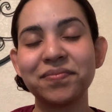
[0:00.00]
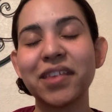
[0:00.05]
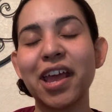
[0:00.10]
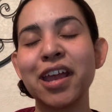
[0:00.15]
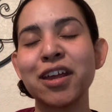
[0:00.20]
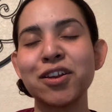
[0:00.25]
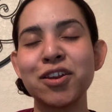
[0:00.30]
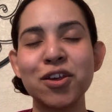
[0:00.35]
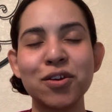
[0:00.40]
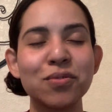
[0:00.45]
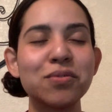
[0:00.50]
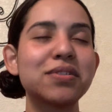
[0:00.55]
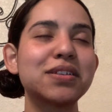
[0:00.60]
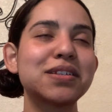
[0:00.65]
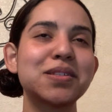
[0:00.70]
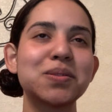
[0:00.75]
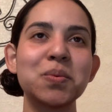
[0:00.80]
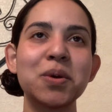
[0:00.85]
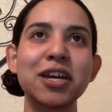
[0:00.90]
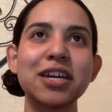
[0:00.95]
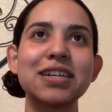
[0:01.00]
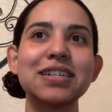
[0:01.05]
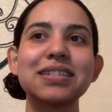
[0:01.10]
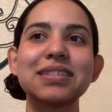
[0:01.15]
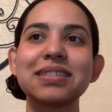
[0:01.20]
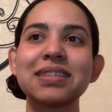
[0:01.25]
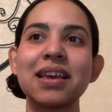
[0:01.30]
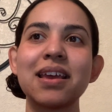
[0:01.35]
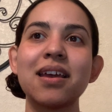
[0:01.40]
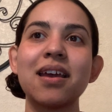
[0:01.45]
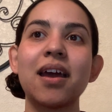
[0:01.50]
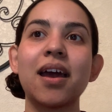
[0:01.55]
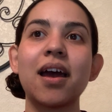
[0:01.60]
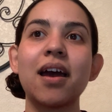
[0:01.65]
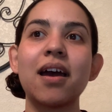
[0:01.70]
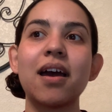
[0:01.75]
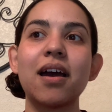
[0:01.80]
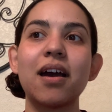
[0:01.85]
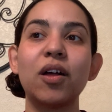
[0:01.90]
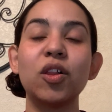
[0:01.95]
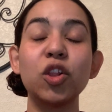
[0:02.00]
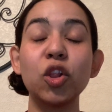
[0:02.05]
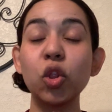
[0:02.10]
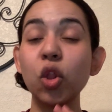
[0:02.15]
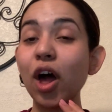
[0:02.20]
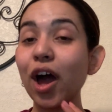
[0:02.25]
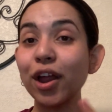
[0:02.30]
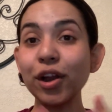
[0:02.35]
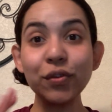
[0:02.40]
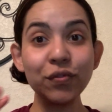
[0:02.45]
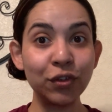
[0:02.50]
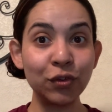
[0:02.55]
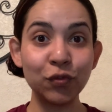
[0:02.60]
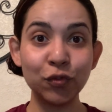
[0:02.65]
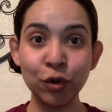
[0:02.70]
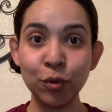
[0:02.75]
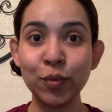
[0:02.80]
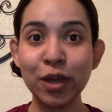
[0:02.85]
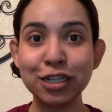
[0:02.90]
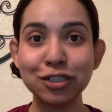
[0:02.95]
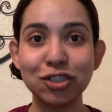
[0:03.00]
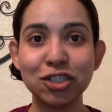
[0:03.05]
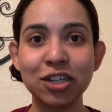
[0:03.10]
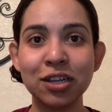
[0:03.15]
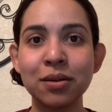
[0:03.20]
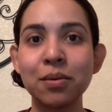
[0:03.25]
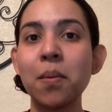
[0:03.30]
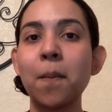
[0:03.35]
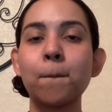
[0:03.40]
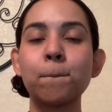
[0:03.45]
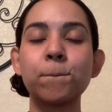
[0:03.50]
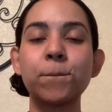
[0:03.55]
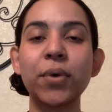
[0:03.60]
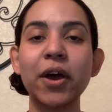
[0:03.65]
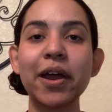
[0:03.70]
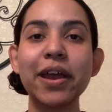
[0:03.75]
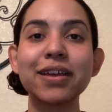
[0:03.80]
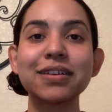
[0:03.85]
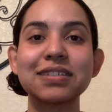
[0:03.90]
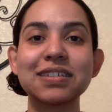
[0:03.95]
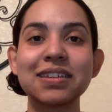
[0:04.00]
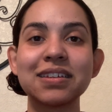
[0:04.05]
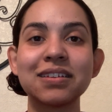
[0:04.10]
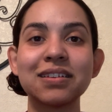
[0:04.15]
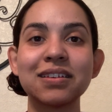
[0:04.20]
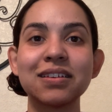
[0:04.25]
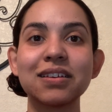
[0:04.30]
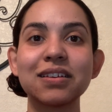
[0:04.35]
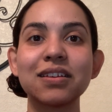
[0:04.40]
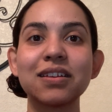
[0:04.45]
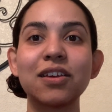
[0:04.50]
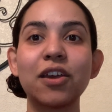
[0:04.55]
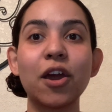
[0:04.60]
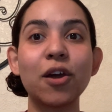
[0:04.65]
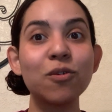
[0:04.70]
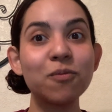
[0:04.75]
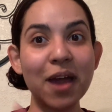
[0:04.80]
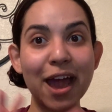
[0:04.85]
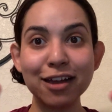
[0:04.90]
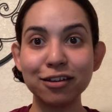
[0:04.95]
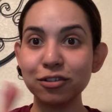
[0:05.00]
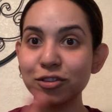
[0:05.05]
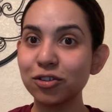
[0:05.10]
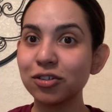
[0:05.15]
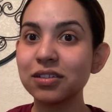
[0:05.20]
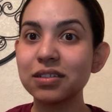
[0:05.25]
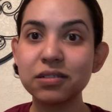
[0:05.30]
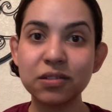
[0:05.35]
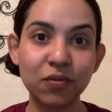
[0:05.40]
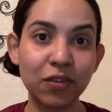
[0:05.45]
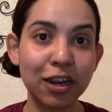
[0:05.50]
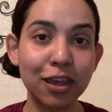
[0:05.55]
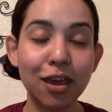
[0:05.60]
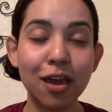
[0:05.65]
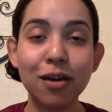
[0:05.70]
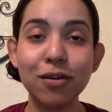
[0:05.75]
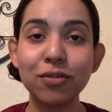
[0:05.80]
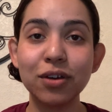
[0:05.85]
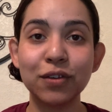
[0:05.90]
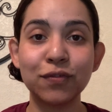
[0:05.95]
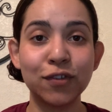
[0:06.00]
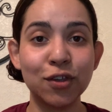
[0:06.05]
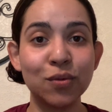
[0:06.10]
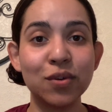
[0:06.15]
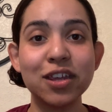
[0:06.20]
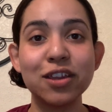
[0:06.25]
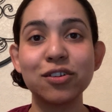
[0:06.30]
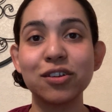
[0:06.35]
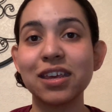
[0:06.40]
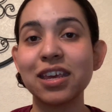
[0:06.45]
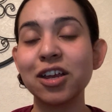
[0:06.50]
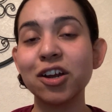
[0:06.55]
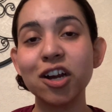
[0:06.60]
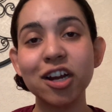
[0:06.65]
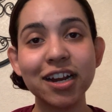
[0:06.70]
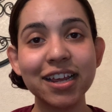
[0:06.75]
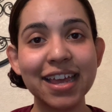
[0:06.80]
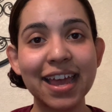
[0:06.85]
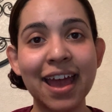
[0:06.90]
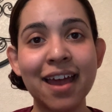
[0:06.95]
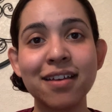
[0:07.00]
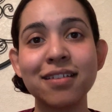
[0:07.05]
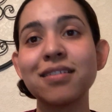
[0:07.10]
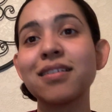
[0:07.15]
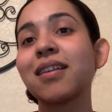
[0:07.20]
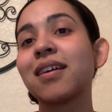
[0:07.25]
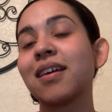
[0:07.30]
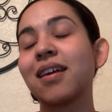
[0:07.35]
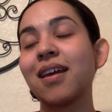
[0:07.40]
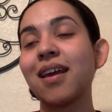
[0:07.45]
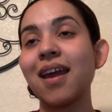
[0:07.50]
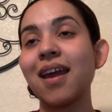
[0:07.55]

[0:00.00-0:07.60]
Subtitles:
I know this was a lot of information, but go back through this video if you need to hear it again.